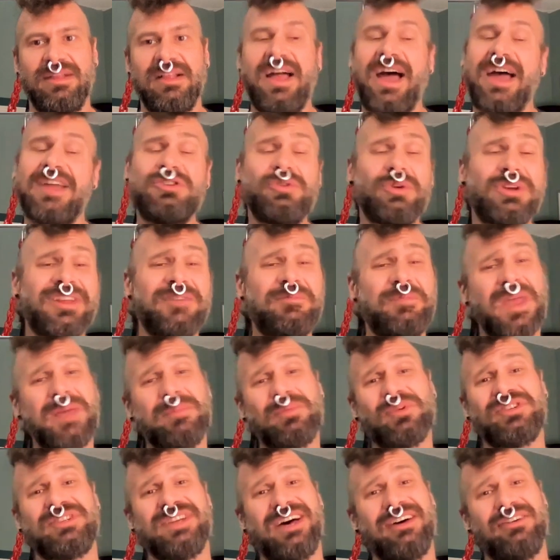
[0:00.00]
And you want to have
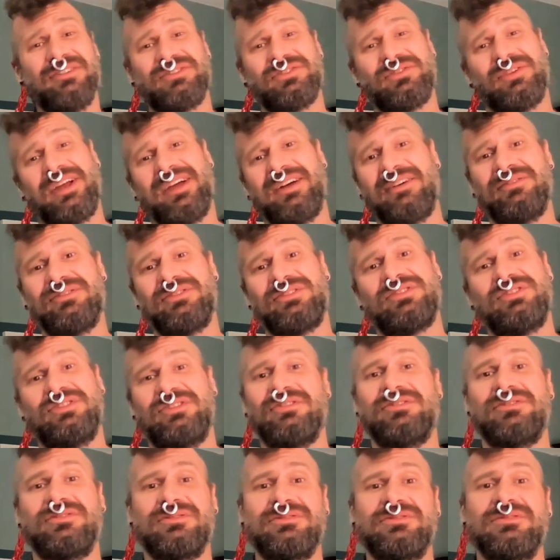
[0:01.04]
paper towels around
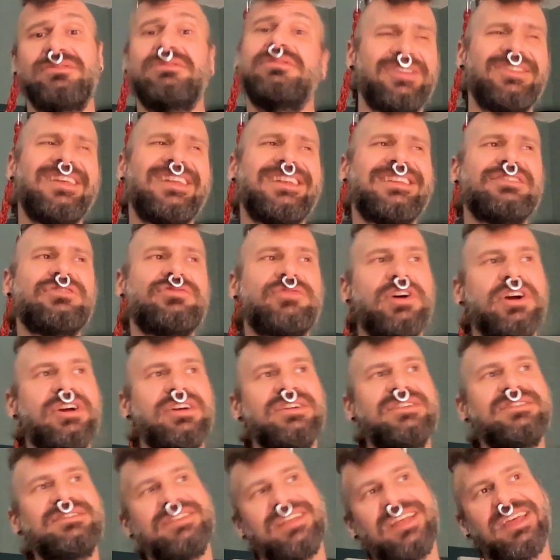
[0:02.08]
too. And then as
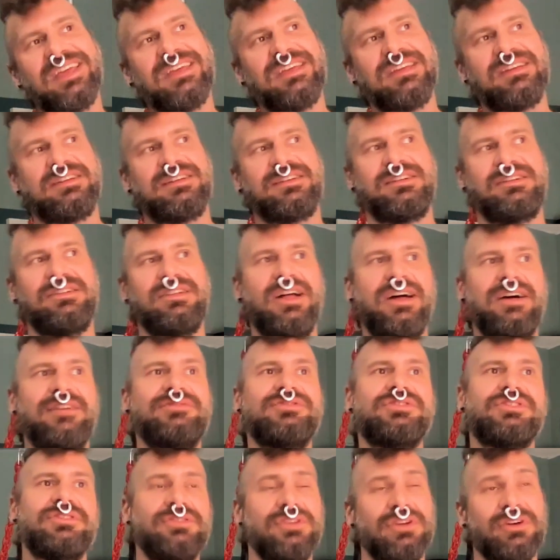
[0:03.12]
far as like
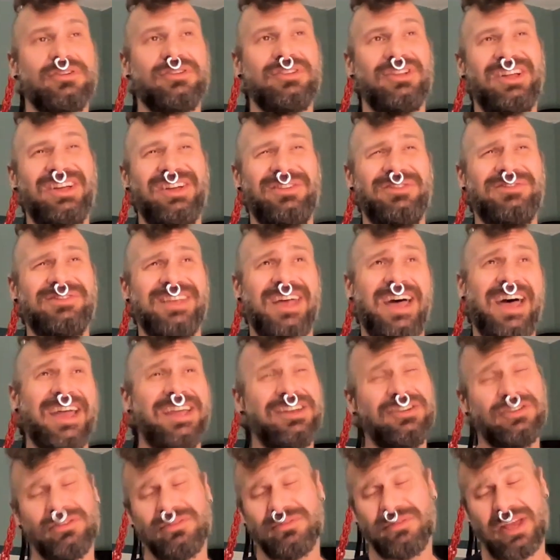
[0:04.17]
gloves or no gloves,
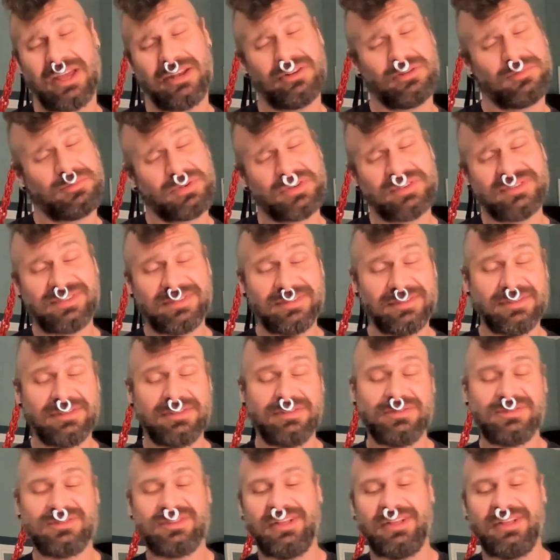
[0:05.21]
I don't personally use